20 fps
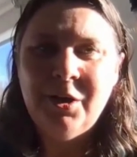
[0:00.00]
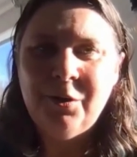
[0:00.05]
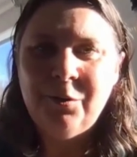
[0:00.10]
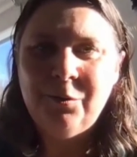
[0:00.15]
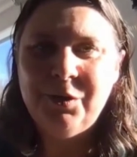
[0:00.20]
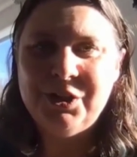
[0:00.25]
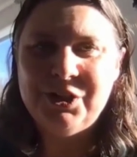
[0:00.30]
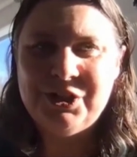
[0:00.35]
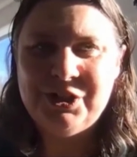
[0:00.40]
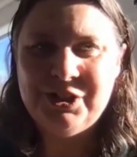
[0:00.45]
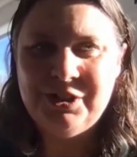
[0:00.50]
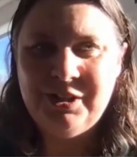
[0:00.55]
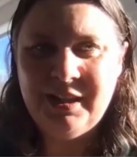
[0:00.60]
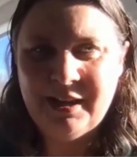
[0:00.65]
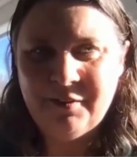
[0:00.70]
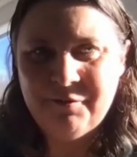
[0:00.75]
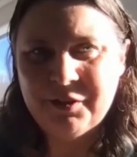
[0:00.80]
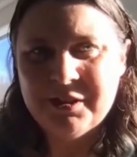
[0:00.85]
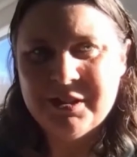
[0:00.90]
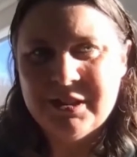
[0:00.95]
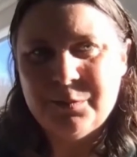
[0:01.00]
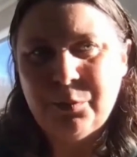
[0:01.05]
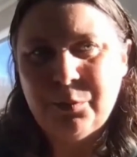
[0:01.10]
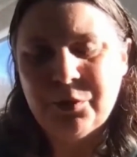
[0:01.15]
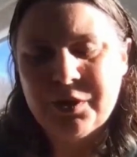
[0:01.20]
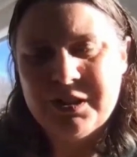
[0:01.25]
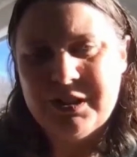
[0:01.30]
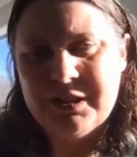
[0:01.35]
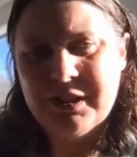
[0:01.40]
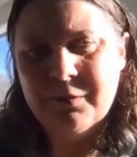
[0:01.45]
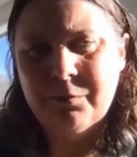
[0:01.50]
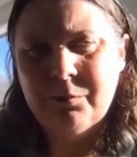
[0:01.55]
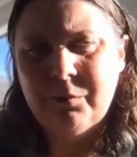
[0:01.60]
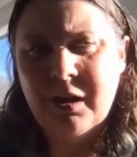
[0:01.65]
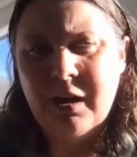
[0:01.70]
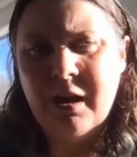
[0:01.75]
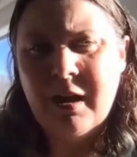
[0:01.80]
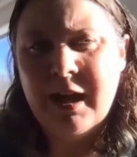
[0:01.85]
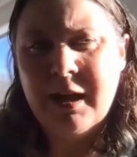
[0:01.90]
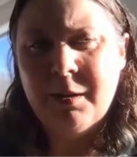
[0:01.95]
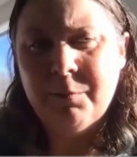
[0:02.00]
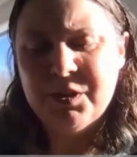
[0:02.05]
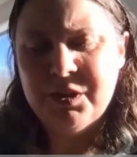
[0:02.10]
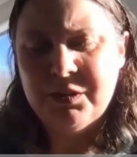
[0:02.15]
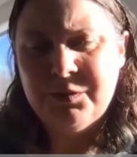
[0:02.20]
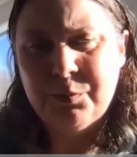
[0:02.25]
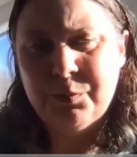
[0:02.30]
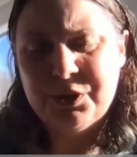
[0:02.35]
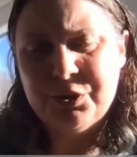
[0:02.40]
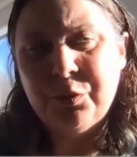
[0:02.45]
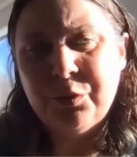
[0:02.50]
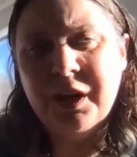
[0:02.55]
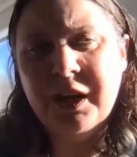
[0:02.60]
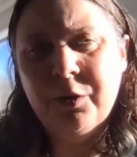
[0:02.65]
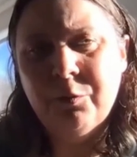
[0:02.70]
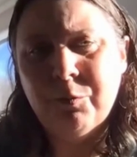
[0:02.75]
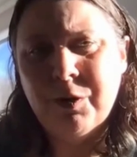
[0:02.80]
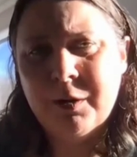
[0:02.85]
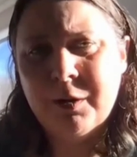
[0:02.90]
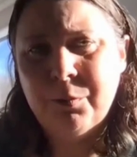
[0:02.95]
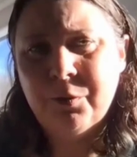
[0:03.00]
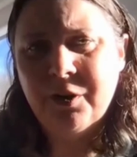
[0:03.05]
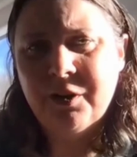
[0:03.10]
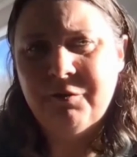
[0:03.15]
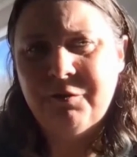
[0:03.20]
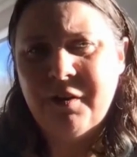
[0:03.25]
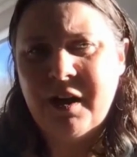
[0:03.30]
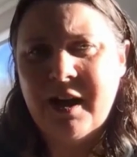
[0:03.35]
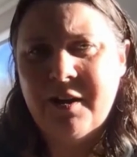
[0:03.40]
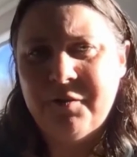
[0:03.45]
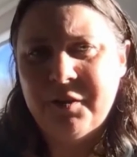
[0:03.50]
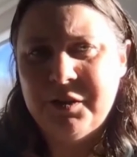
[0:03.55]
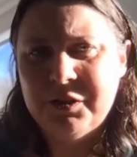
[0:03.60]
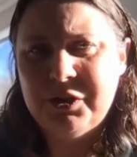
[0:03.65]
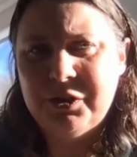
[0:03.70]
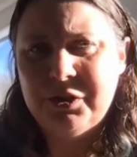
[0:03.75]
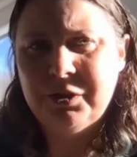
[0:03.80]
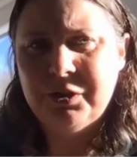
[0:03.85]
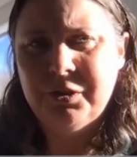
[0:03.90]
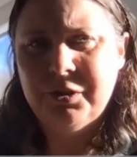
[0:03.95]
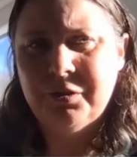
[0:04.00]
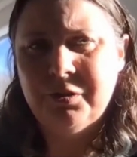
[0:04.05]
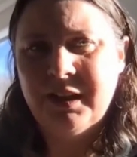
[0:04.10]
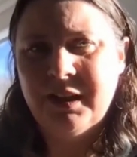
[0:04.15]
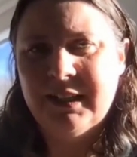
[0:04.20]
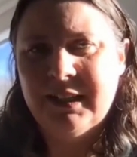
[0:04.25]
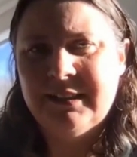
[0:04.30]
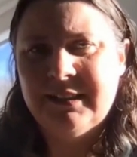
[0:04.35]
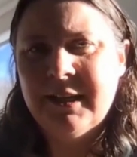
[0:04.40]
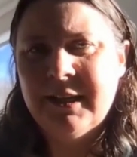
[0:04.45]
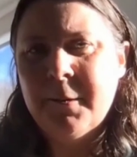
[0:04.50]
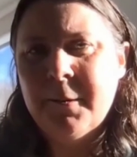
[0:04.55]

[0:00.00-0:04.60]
which the evidence points to them lying between 1.5 and 2 degrees.